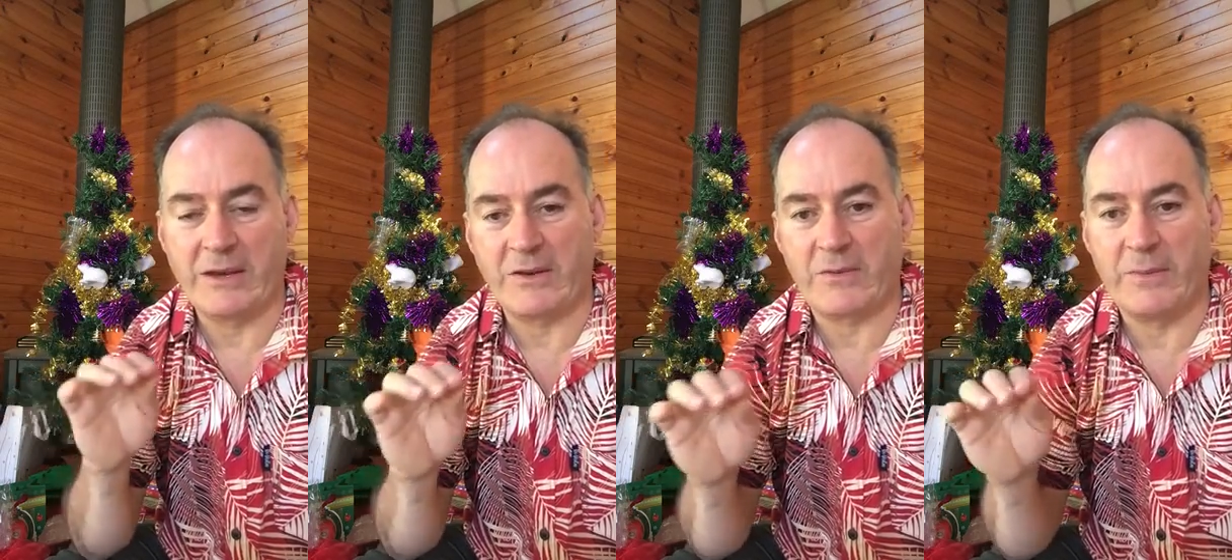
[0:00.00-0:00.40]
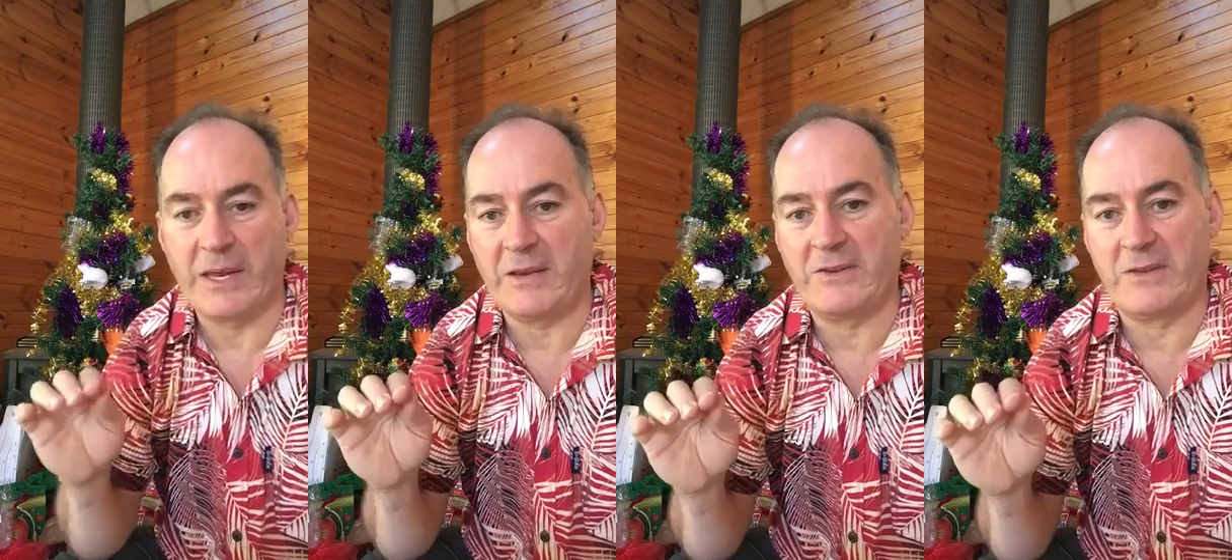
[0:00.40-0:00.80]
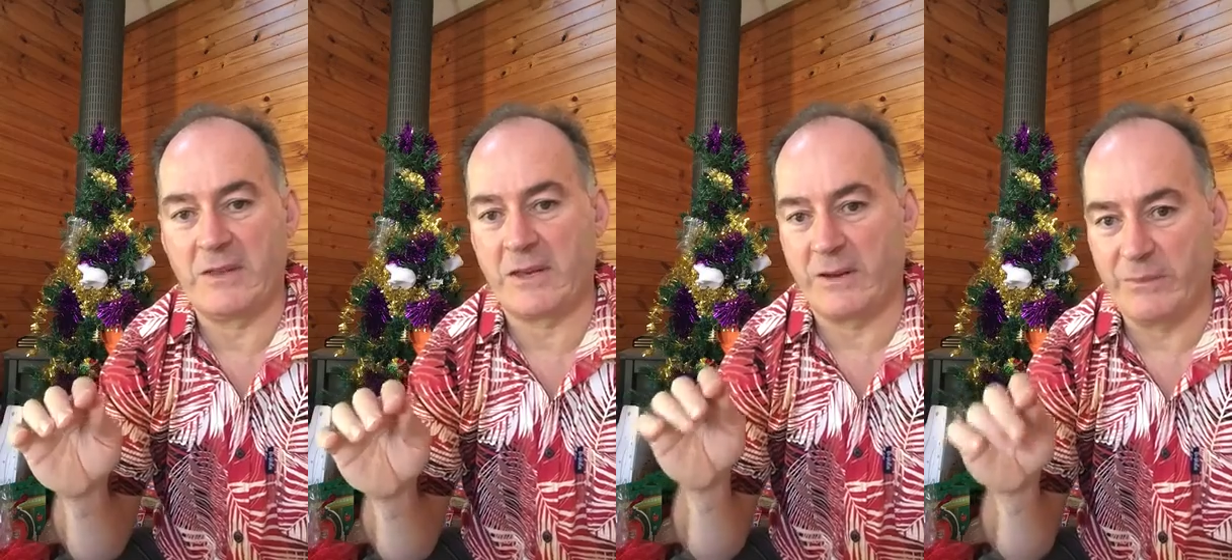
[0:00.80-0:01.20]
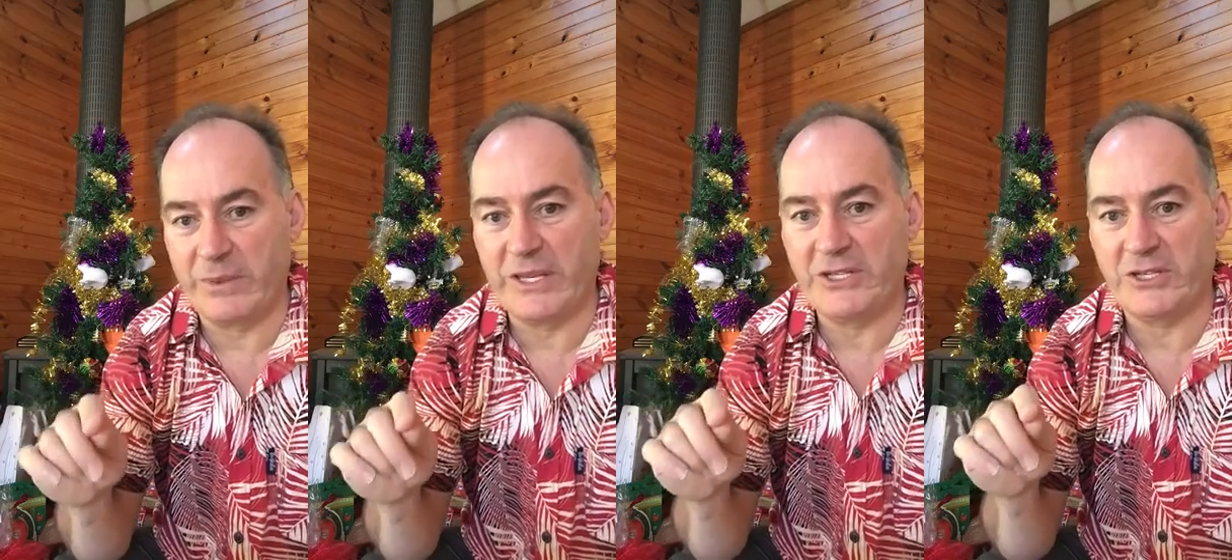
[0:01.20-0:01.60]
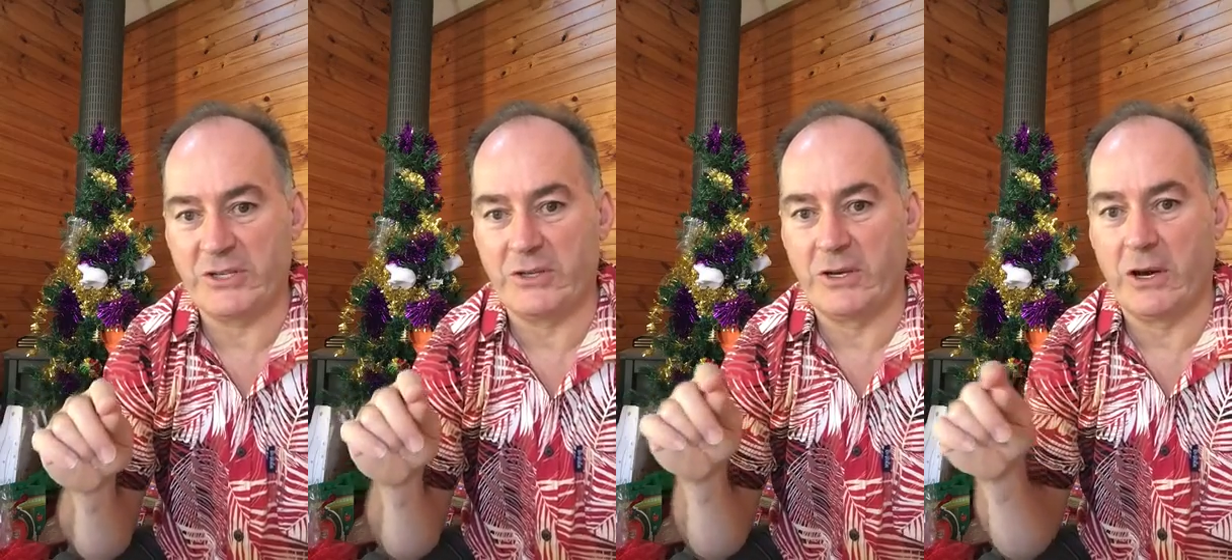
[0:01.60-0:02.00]
it just means the
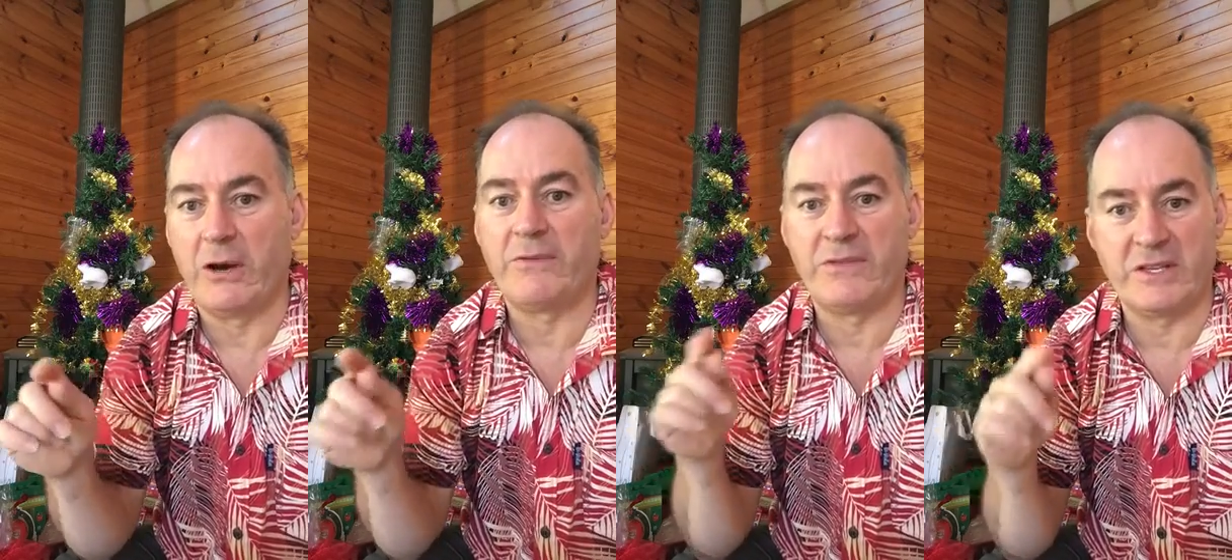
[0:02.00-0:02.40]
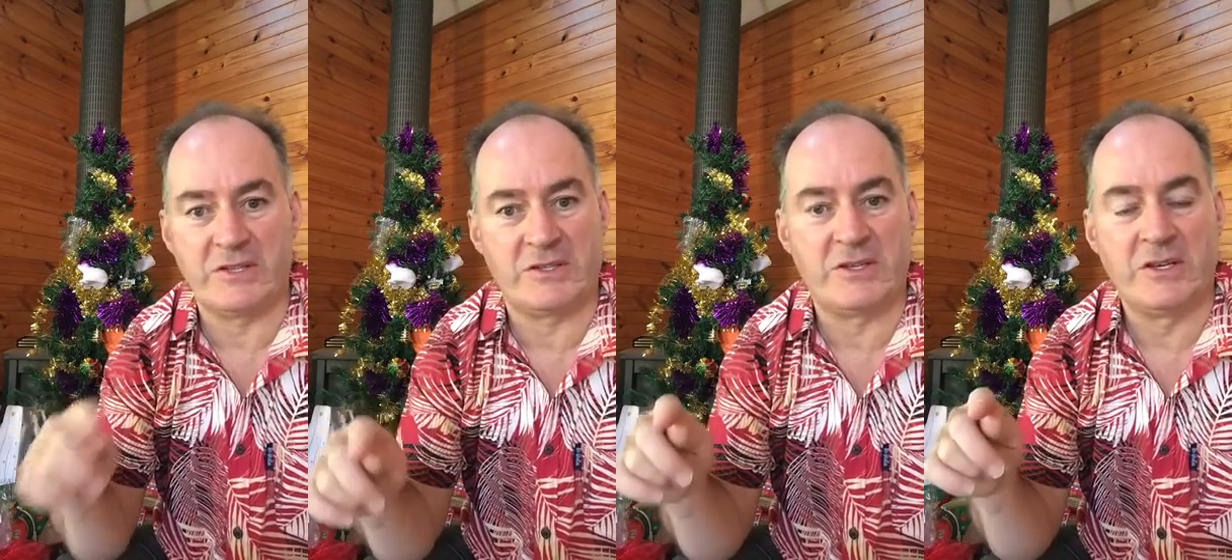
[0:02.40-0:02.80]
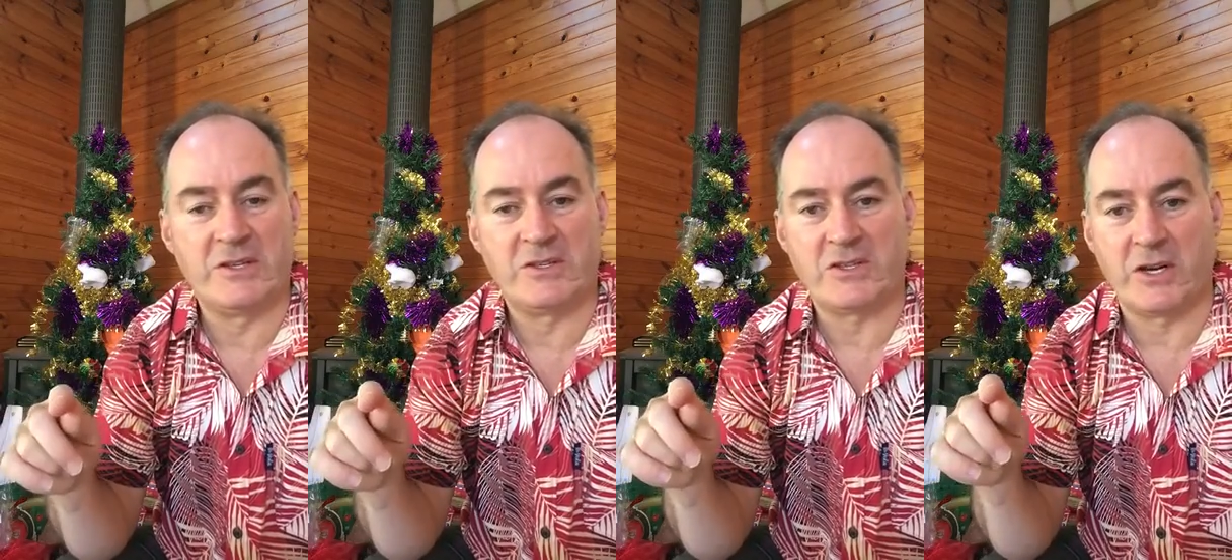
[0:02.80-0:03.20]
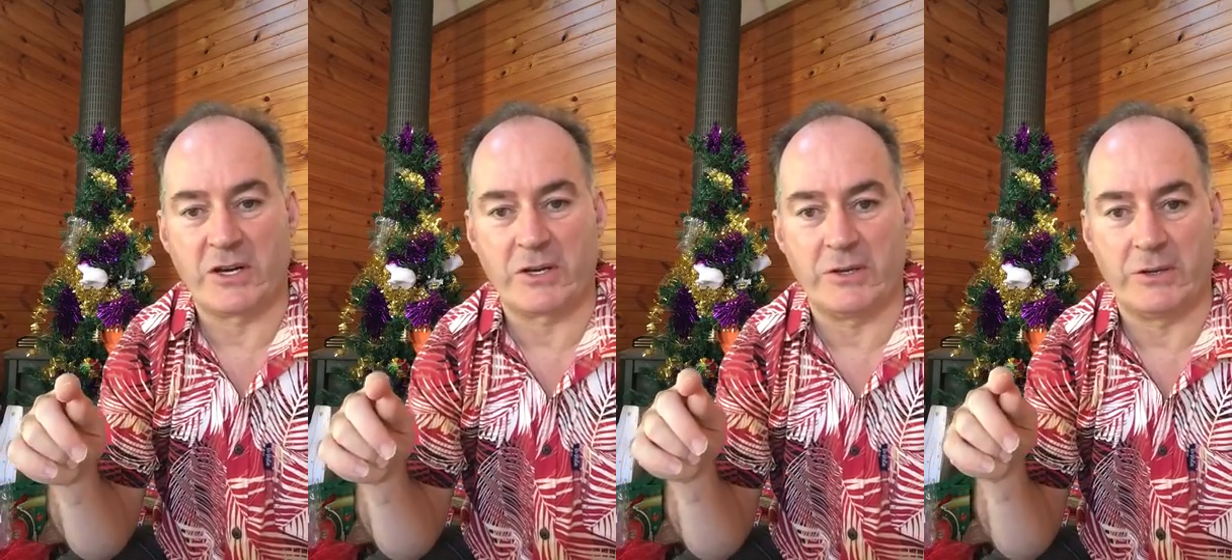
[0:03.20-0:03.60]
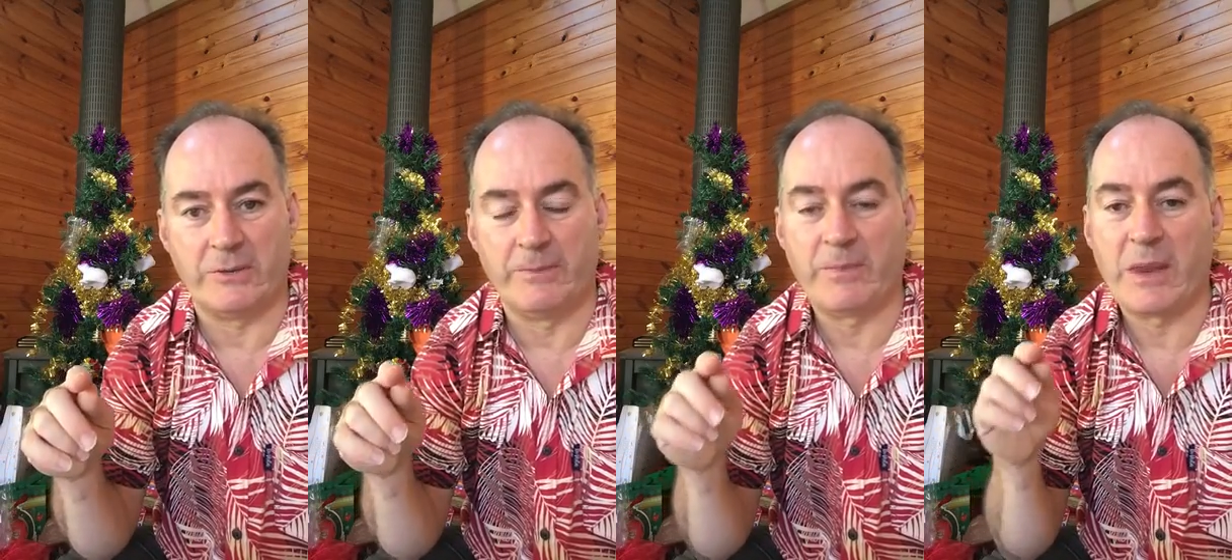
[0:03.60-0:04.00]
completion of this cycle.